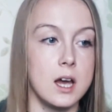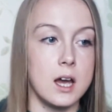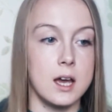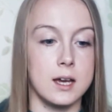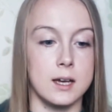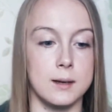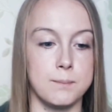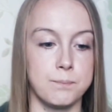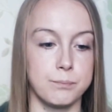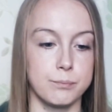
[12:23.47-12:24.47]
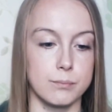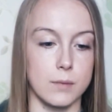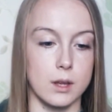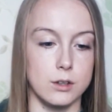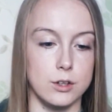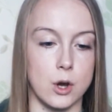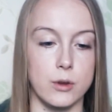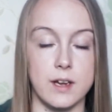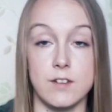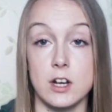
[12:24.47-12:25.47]
Um, you know,
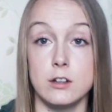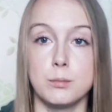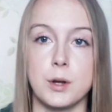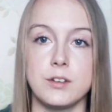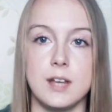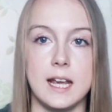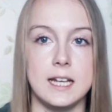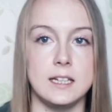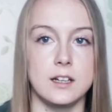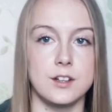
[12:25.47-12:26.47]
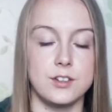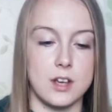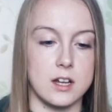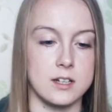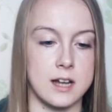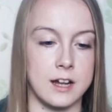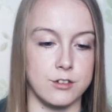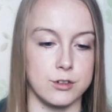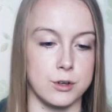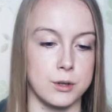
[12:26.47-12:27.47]
they're very spontaneous and
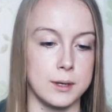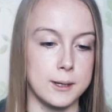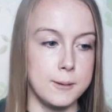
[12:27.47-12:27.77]
natural